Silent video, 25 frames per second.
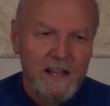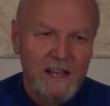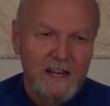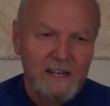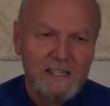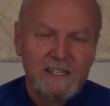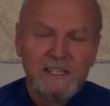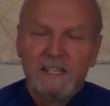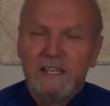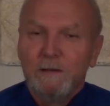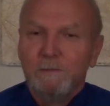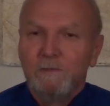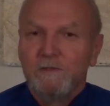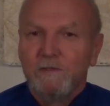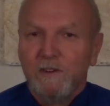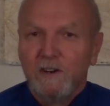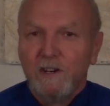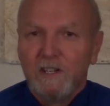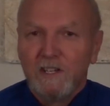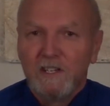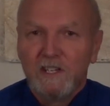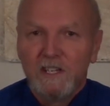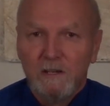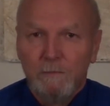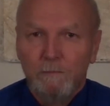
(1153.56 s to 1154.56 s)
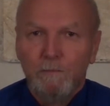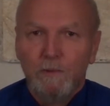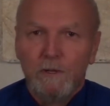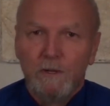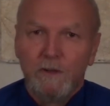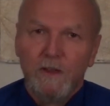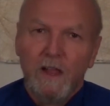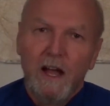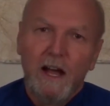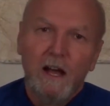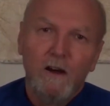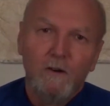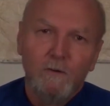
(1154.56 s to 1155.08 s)
And it seems very
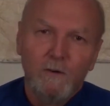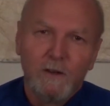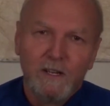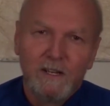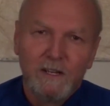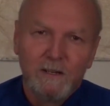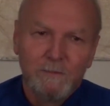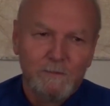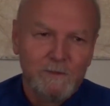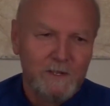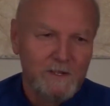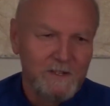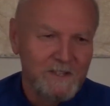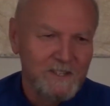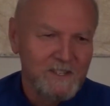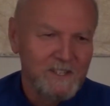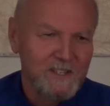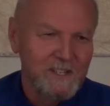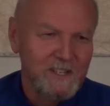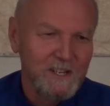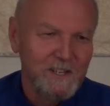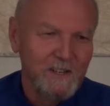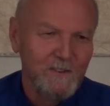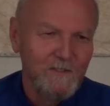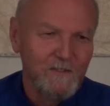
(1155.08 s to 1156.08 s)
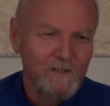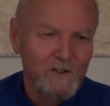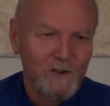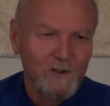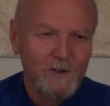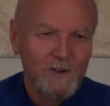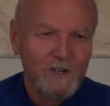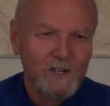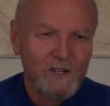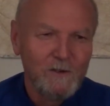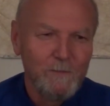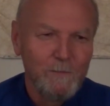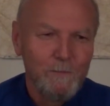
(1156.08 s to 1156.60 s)
simple. Now we come to the study of
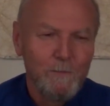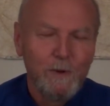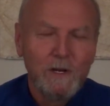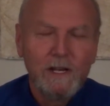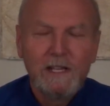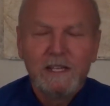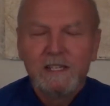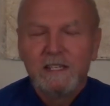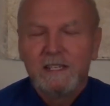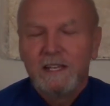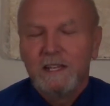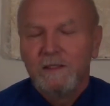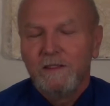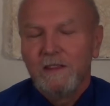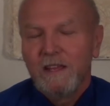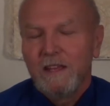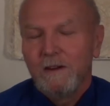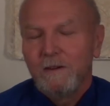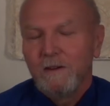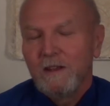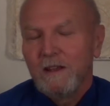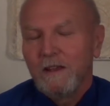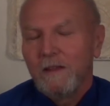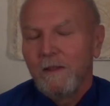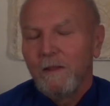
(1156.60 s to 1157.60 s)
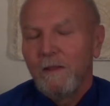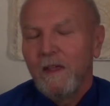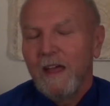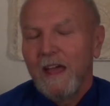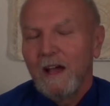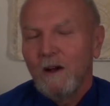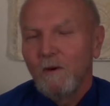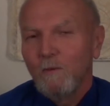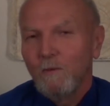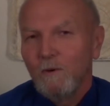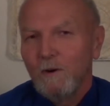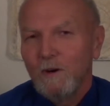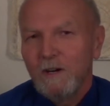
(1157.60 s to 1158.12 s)
yoga. But he said that
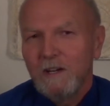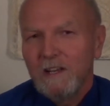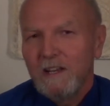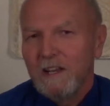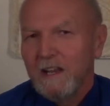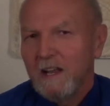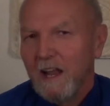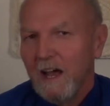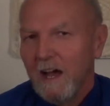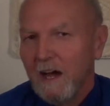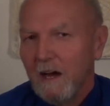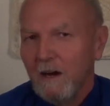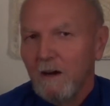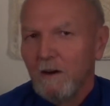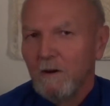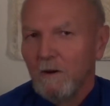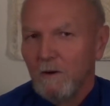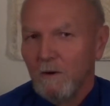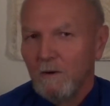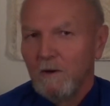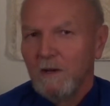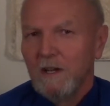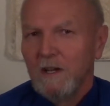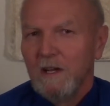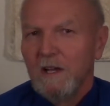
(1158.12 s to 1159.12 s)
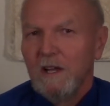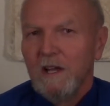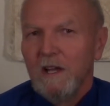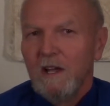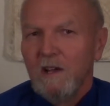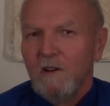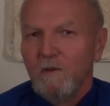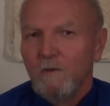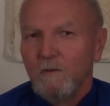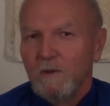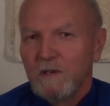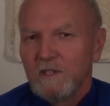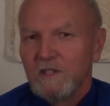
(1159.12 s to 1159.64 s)
that word now
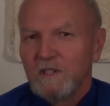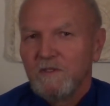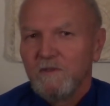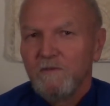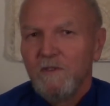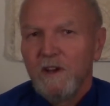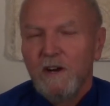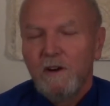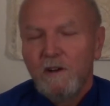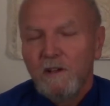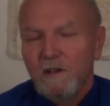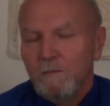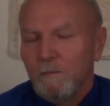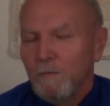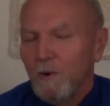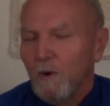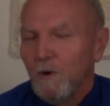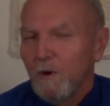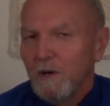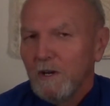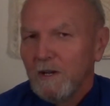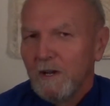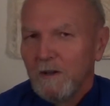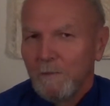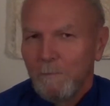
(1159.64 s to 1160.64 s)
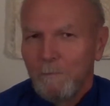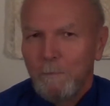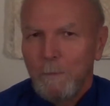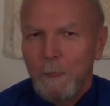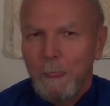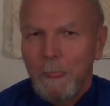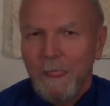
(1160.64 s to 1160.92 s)
was very important.